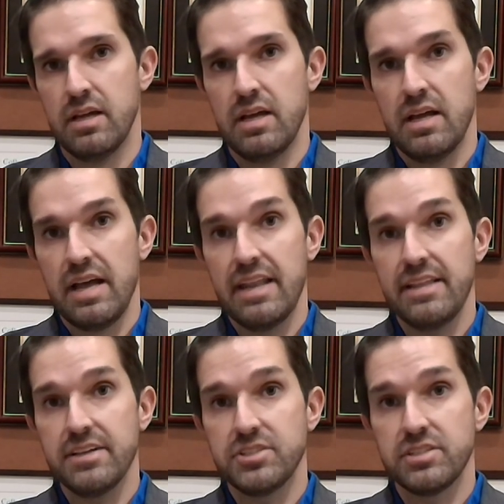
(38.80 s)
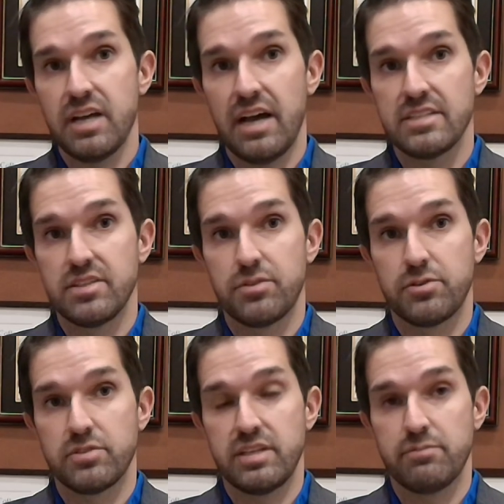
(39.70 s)
In addition to ISO
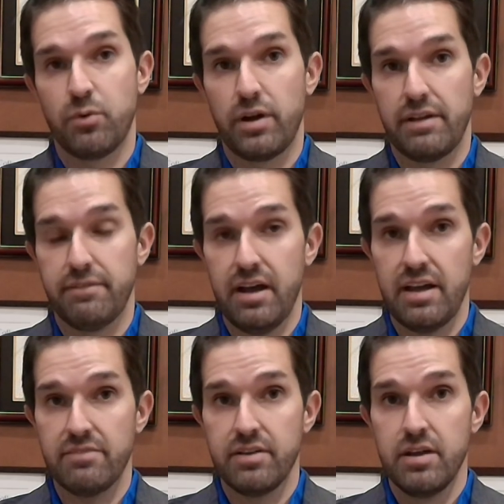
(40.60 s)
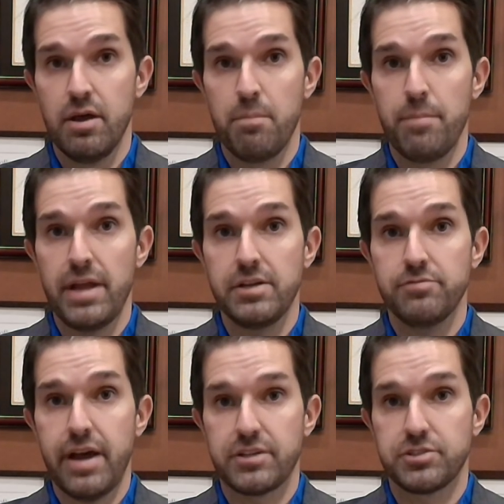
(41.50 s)
13485,
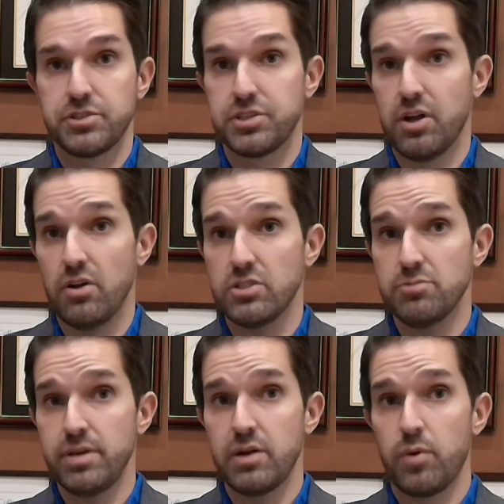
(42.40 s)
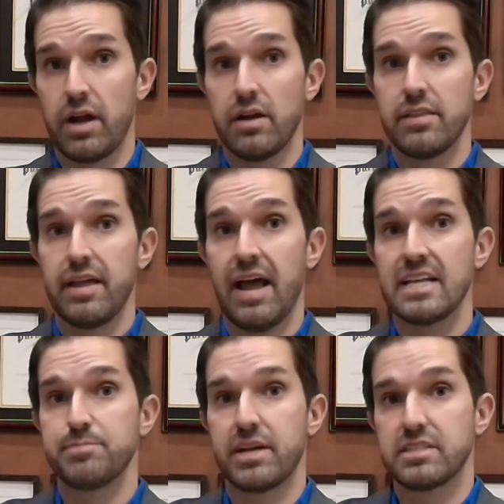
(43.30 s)
manufacturers should also be aware that
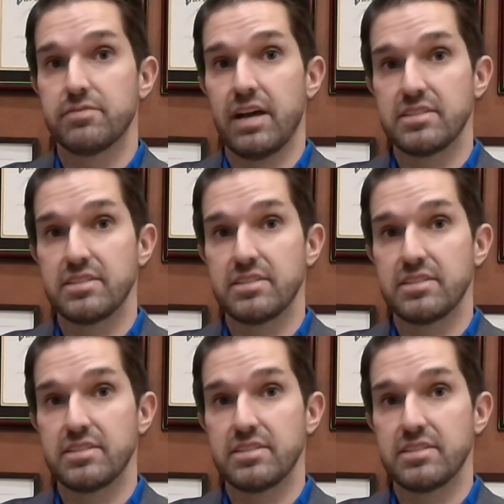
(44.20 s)
aspects of ISO